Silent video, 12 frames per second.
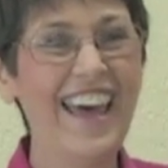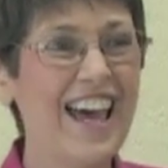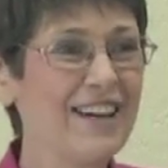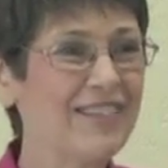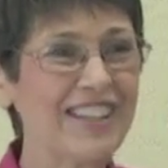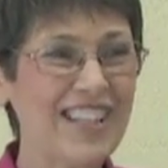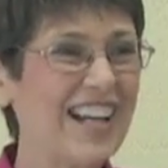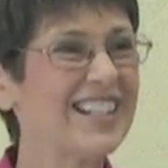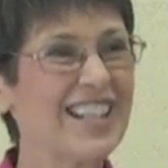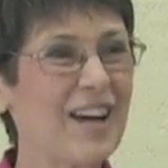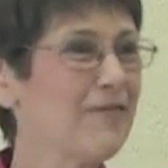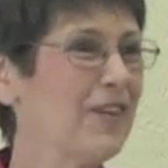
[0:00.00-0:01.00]
And
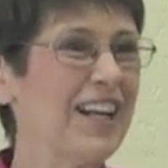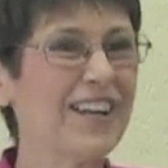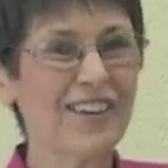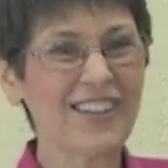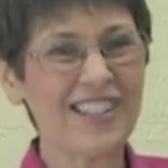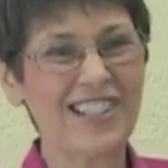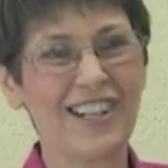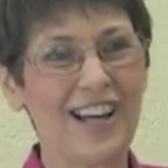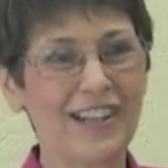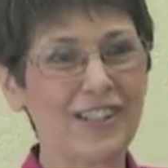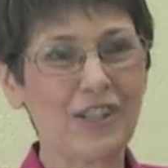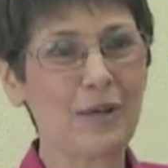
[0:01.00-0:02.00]
besides that, vinegar is a
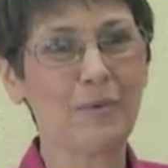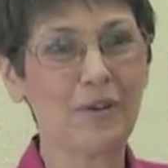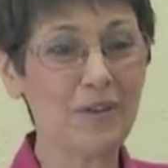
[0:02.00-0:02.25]
lot cheaper.